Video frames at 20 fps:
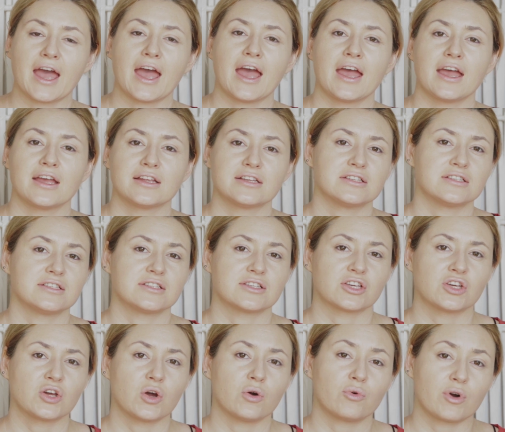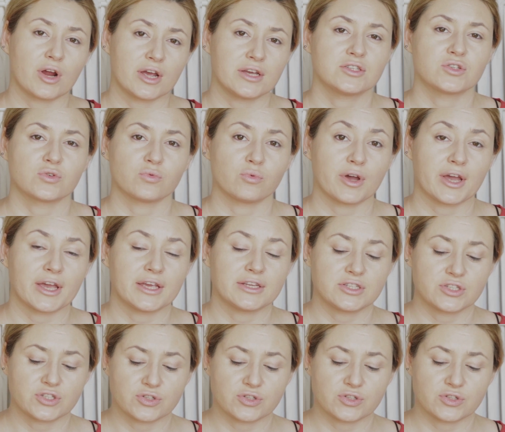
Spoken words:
and go right away